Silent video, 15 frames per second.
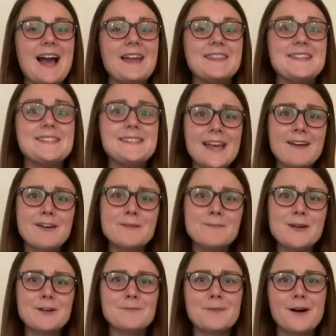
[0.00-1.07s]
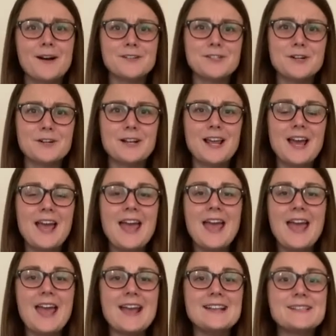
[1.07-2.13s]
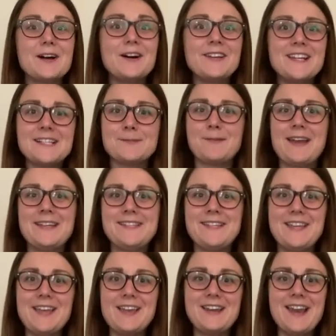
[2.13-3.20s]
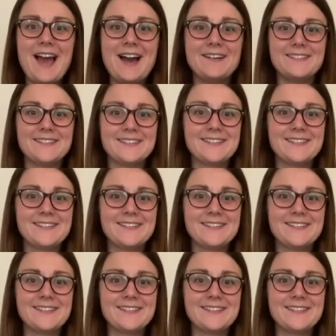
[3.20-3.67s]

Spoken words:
and this Dairy Milk bar chocolate is on its way to you now.